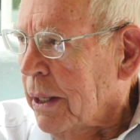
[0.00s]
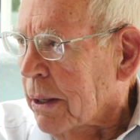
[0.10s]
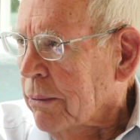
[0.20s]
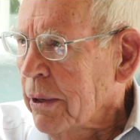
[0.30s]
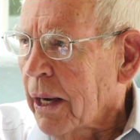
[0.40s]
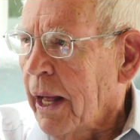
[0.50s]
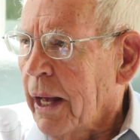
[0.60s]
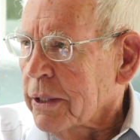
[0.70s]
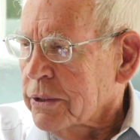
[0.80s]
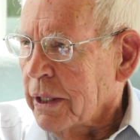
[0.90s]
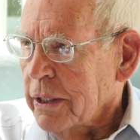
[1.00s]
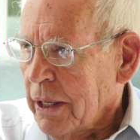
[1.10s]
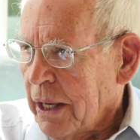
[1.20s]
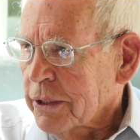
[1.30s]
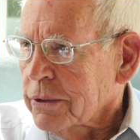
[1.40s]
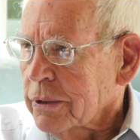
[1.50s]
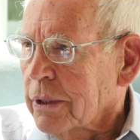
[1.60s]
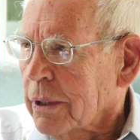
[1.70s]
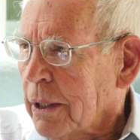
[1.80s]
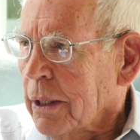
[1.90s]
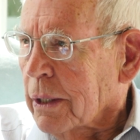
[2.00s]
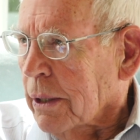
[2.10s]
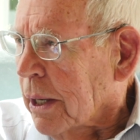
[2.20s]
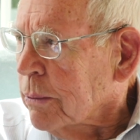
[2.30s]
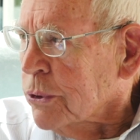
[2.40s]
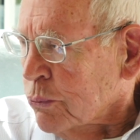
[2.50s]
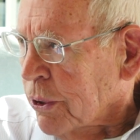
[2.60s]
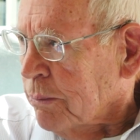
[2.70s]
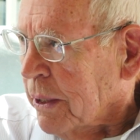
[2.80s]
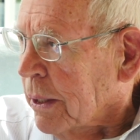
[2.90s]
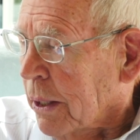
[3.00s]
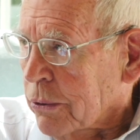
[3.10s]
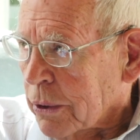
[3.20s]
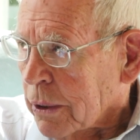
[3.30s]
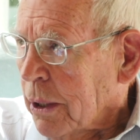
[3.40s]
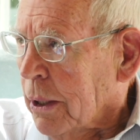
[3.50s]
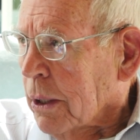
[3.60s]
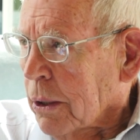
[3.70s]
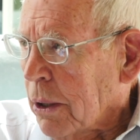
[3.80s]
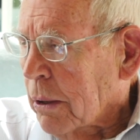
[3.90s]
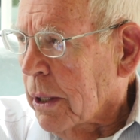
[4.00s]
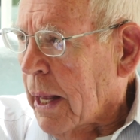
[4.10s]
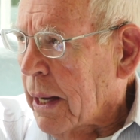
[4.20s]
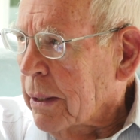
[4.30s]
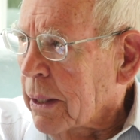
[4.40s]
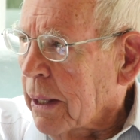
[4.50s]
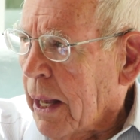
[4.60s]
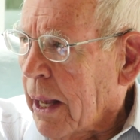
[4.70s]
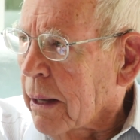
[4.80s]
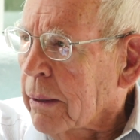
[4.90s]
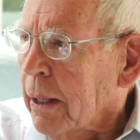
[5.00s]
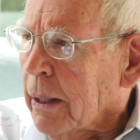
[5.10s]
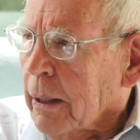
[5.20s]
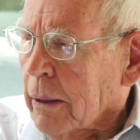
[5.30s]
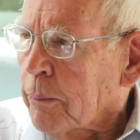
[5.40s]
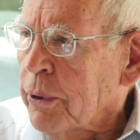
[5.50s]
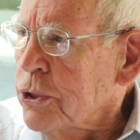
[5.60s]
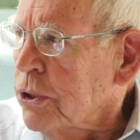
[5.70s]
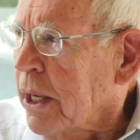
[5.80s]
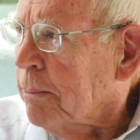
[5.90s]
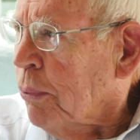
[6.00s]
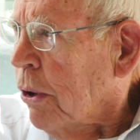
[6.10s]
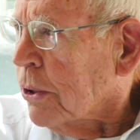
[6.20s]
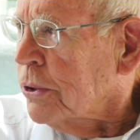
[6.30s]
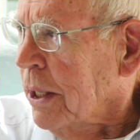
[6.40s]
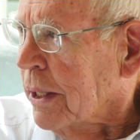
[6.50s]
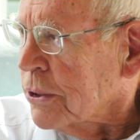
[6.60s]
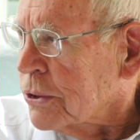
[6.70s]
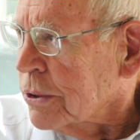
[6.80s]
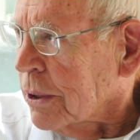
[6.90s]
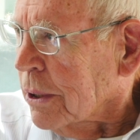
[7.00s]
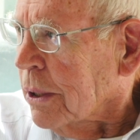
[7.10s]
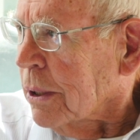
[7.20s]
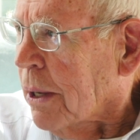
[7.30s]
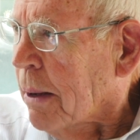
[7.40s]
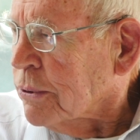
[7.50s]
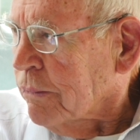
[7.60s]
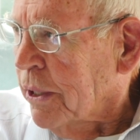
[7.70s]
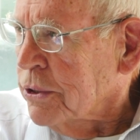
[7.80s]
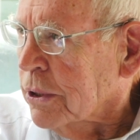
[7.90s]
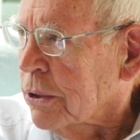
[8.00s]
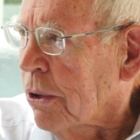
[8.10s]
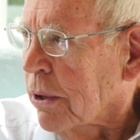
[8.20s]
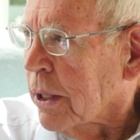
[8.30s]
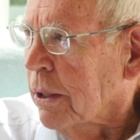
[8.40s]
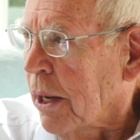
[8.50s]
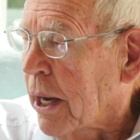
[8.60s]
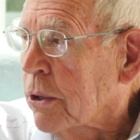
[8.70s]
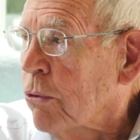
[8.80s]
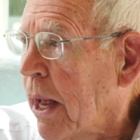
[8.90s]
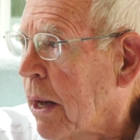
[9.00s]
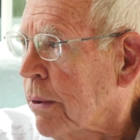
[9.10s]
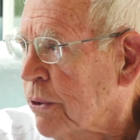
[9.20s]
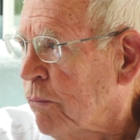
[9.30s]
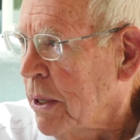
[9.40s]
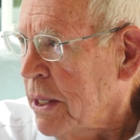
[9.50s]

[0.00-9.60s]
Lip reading: And I realized that, yes, God was with me. You can call it, I appreciate Paul Tillich's observation, calling God ground of